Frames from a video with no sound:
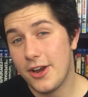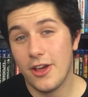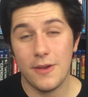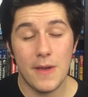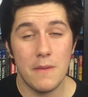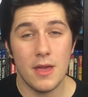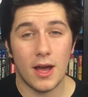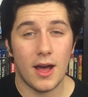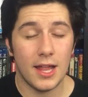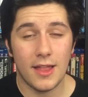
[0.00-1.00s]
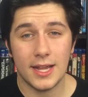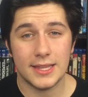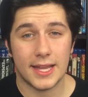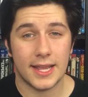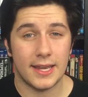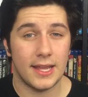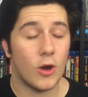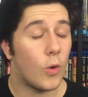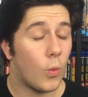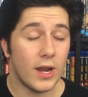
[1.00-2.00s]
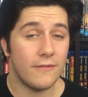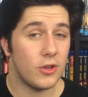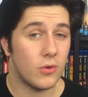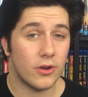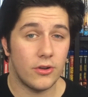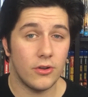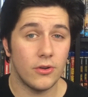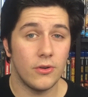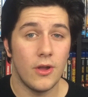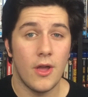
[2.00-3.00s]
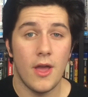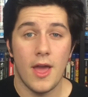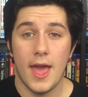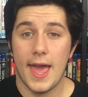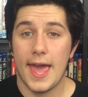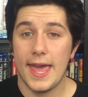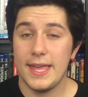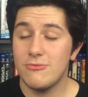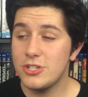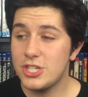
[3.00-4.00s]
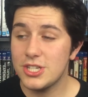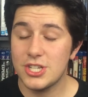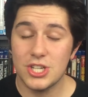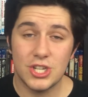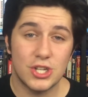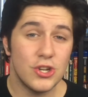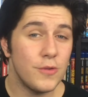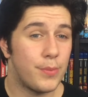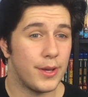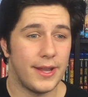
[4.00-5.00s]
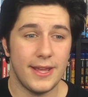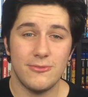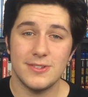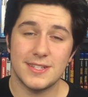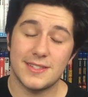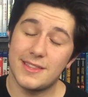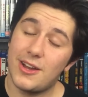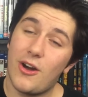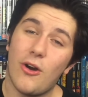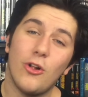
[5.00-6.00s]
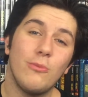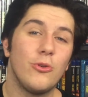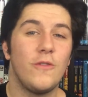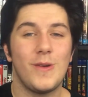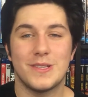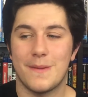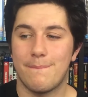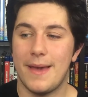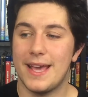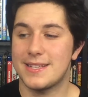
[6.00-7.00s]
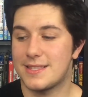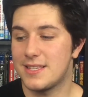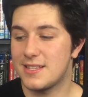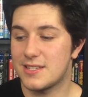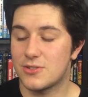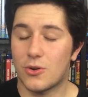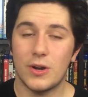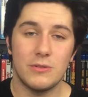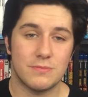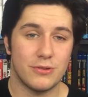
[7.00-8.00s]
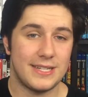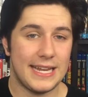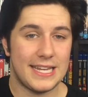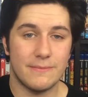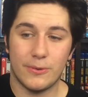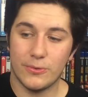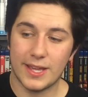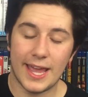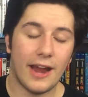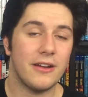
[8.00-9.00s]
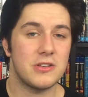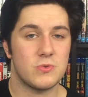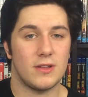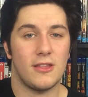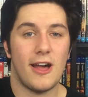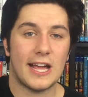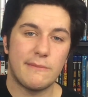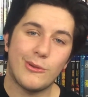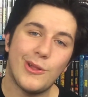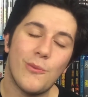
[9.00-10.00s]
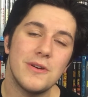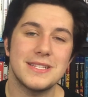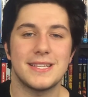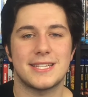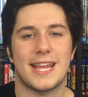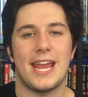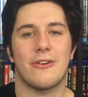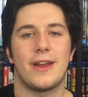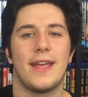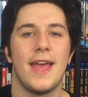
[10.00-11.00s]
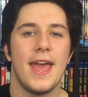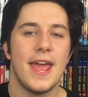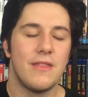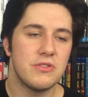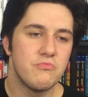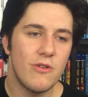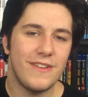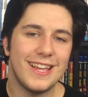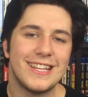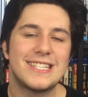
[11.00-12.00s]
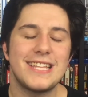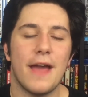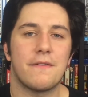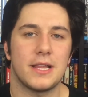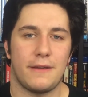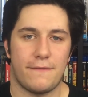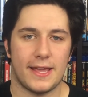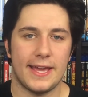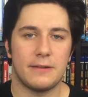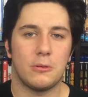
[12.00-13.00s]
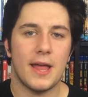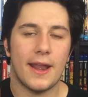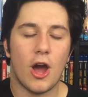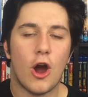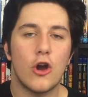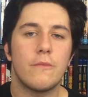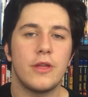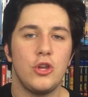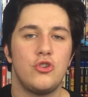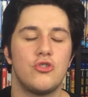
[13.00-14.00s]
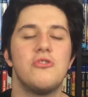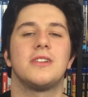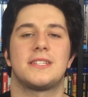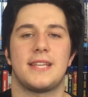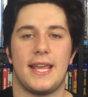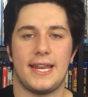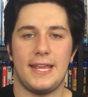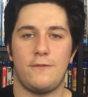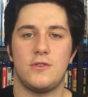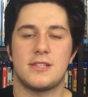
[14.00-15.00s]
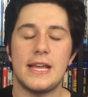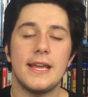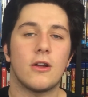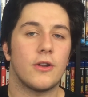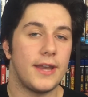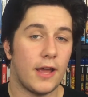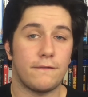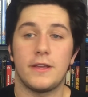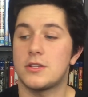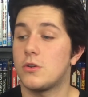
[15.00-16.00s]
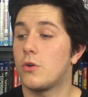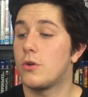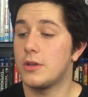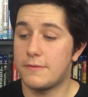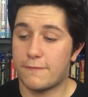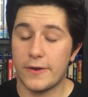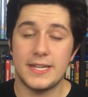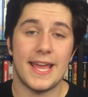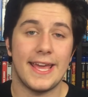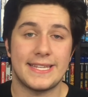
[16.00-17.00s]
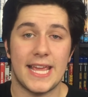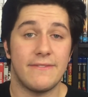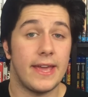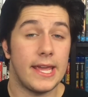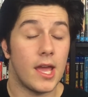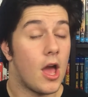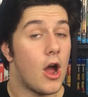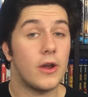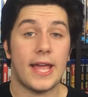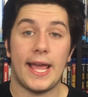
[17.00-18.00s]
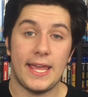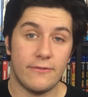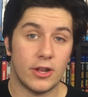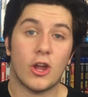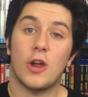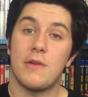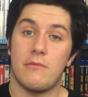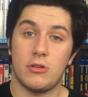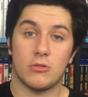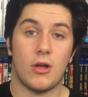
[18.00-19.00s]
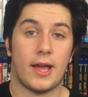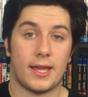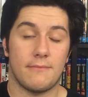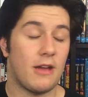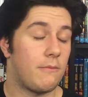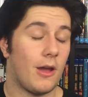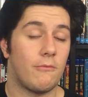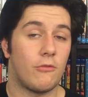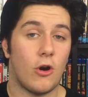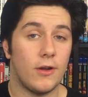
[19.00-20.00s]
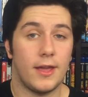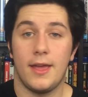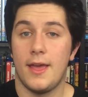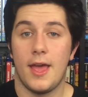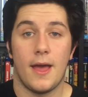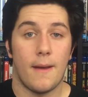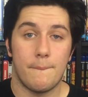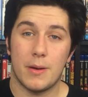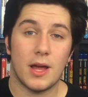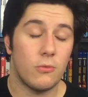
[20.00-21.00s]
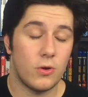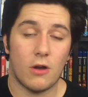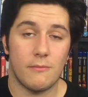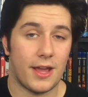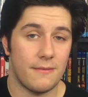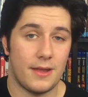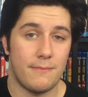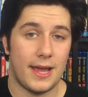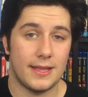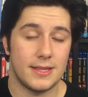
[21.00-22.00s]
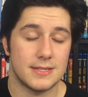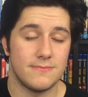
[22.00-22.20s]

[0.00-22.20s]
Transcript: don't know, maybe I like that ending, or whatever you want to do. It was just stupid. The whole movie was a mess. The story was predictable. The characters were unlikable. It wasn't scary. This movie is definitely forgettable, and I hope that you do not see it. If you see it on Netflix or on a free-to-air TV, okay, give it a go. Maybe you'll like it. Maybe I'm wrong, but I would not recommend paying